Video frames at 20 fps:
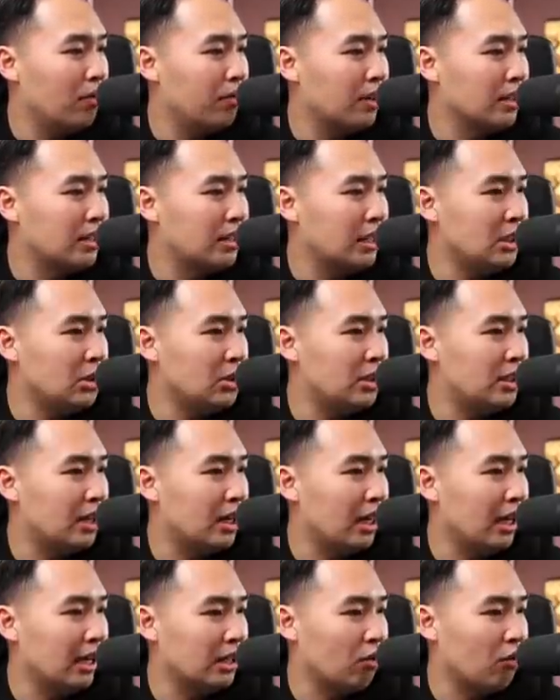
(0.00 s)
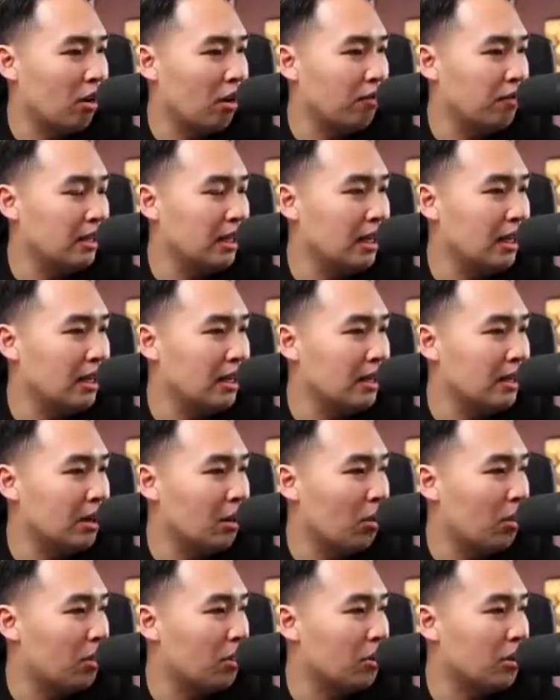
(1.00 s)
have continued to collect roughly you
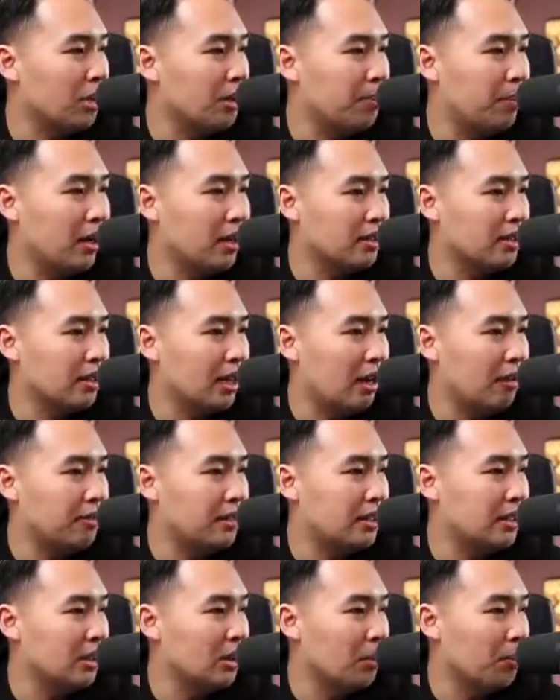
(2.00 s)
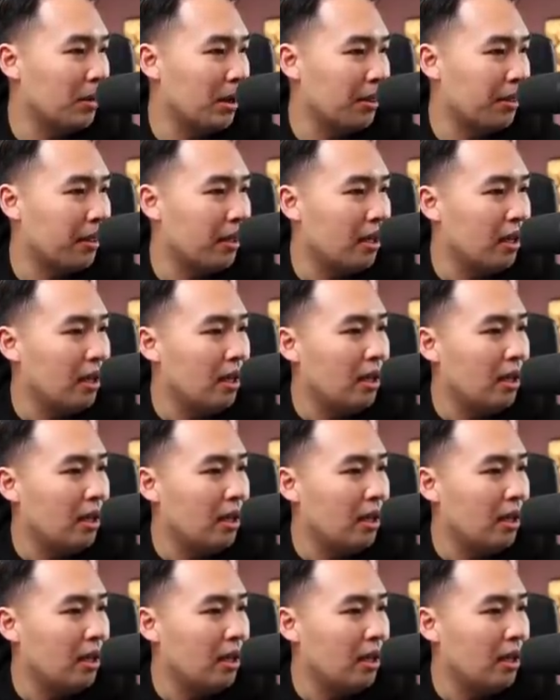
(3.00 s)
know thirty bucks every single month.